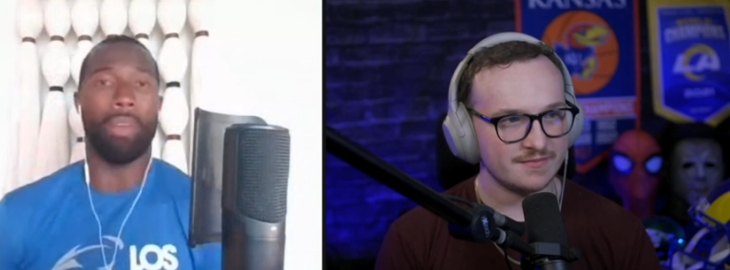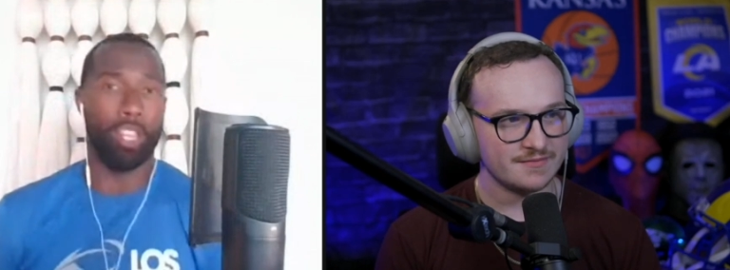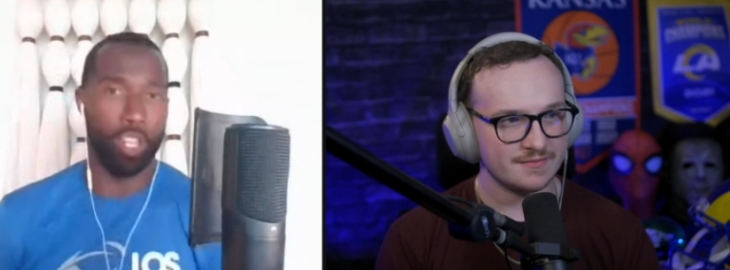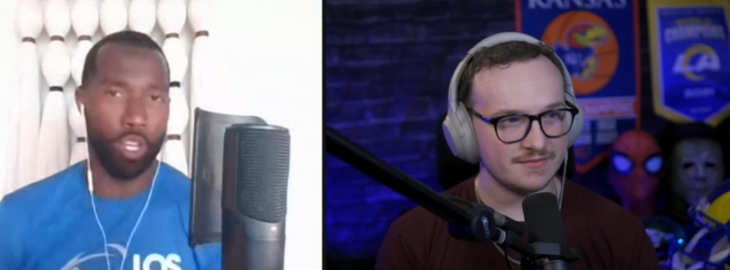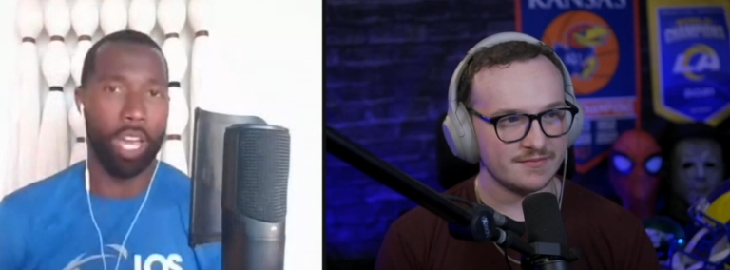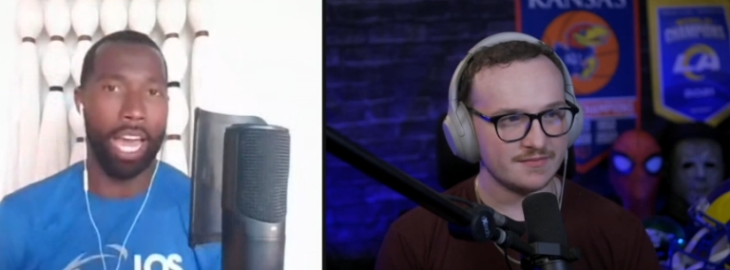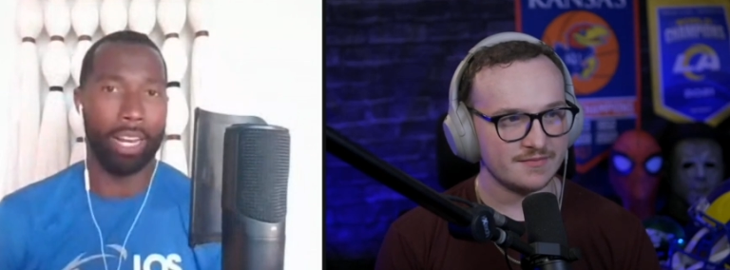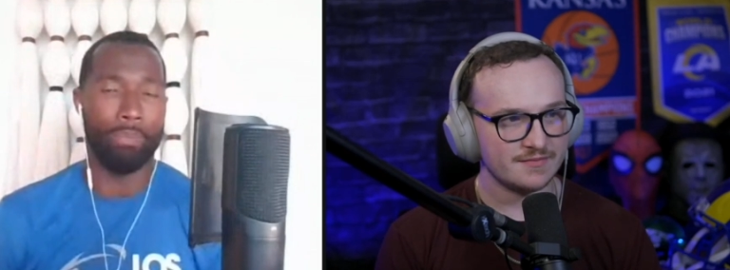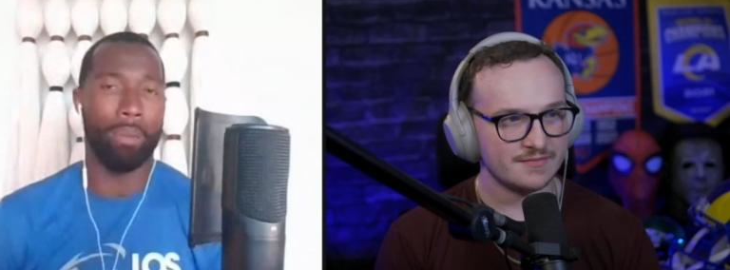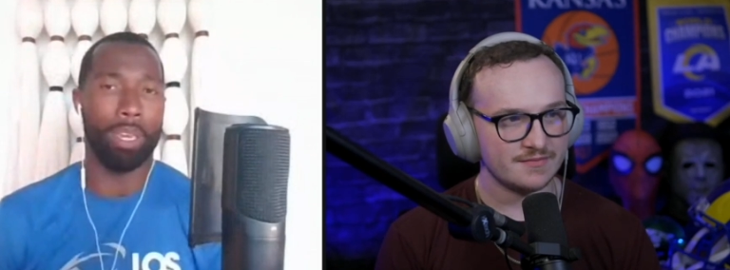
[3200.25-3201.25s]
Speaker 1: I mean, you, you
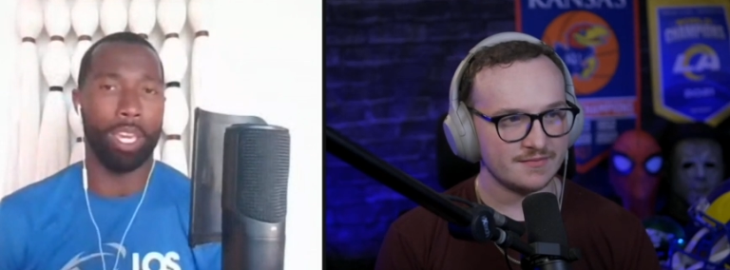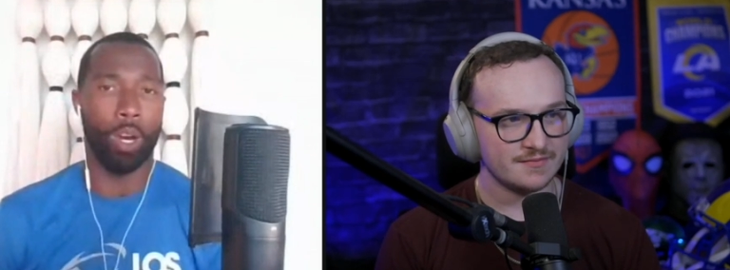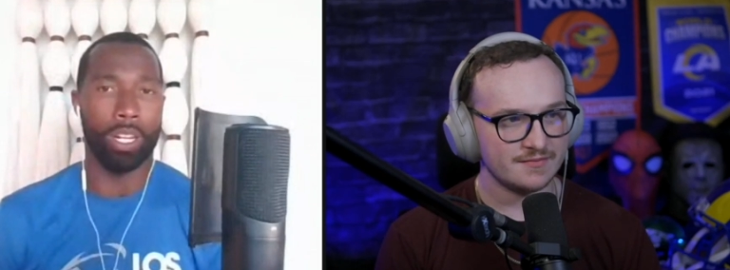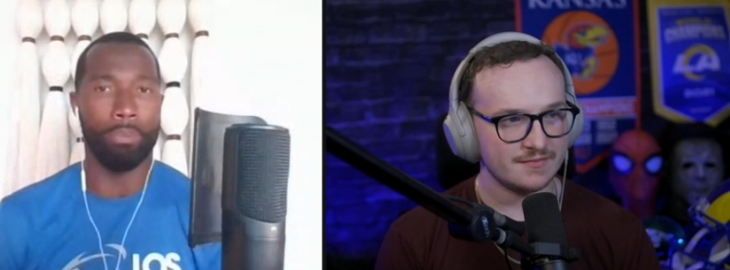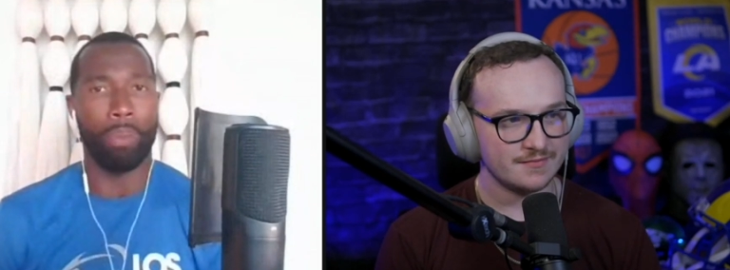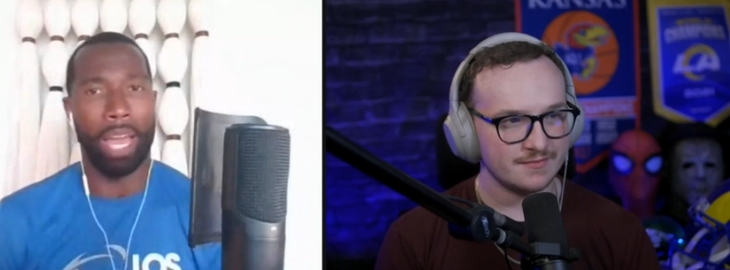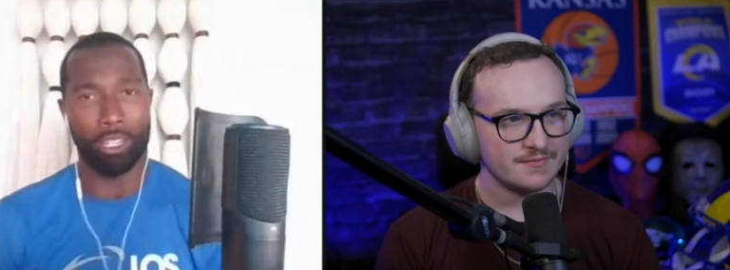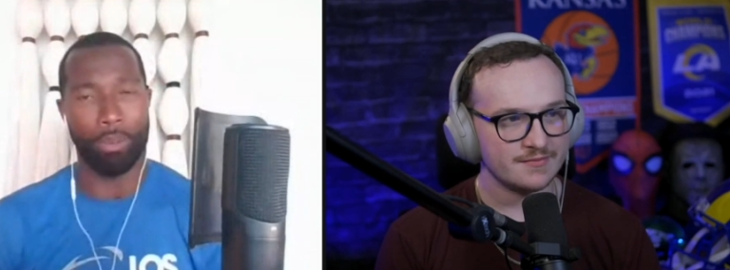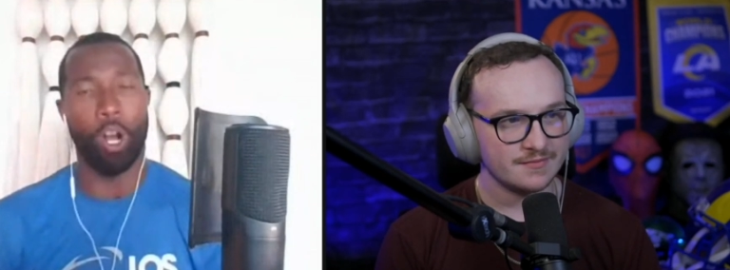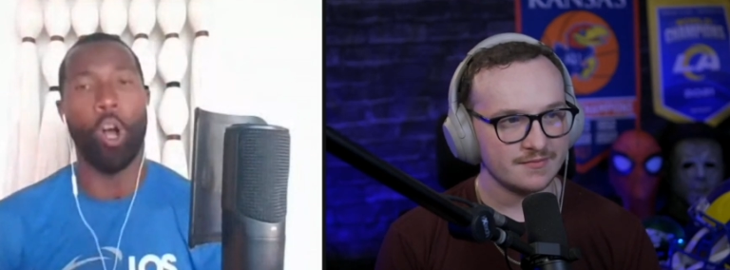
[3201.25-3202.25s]
got baby goat and
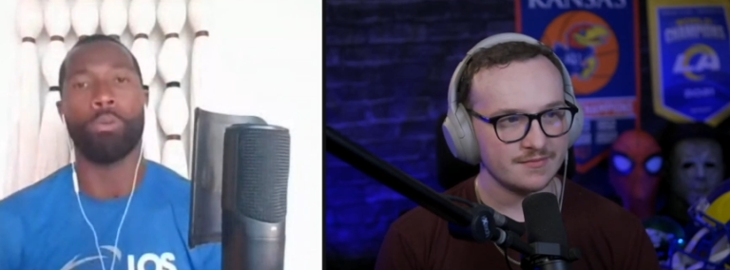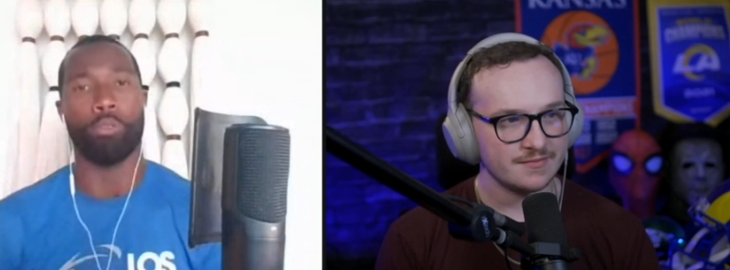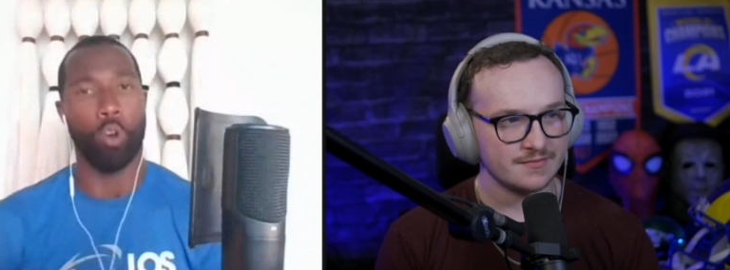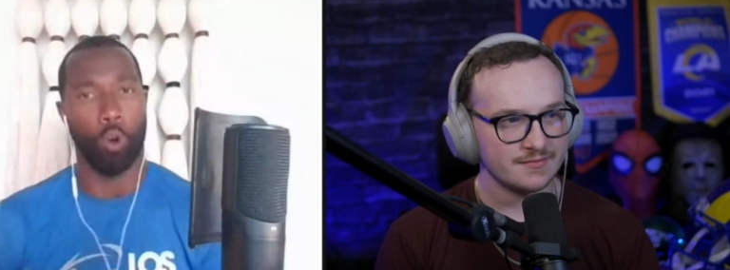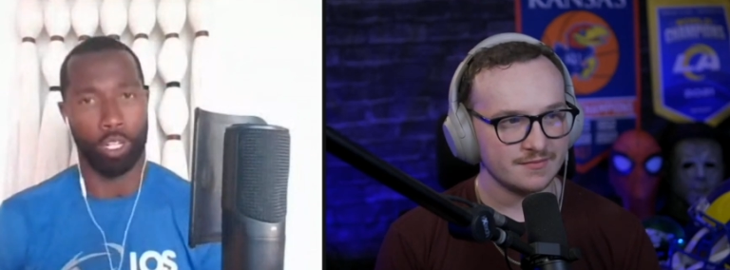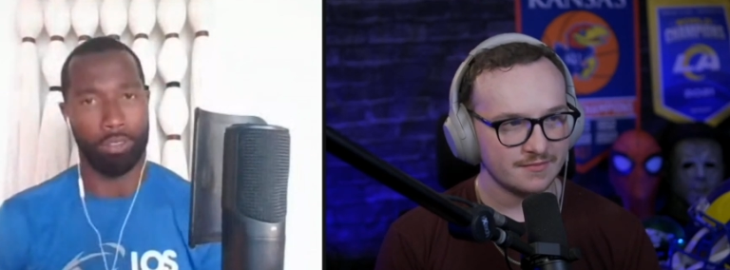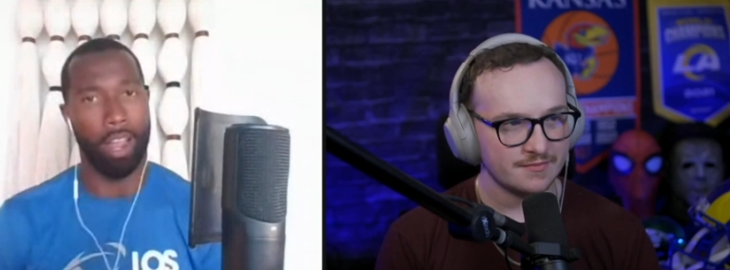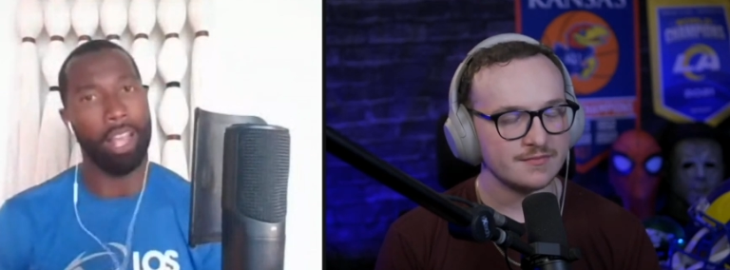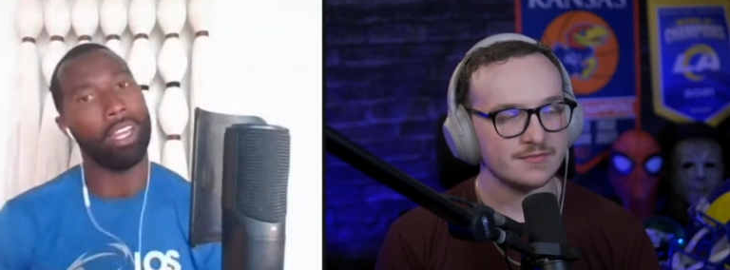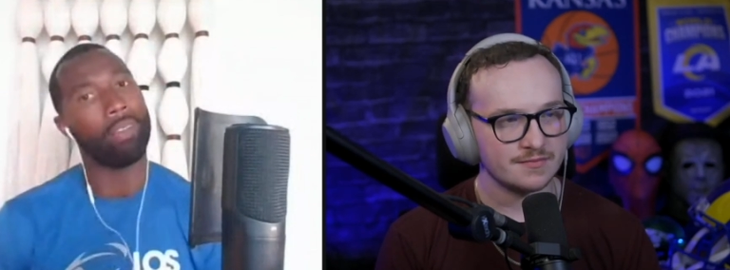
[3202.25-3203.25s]
Patrick Mahomes, of course, right?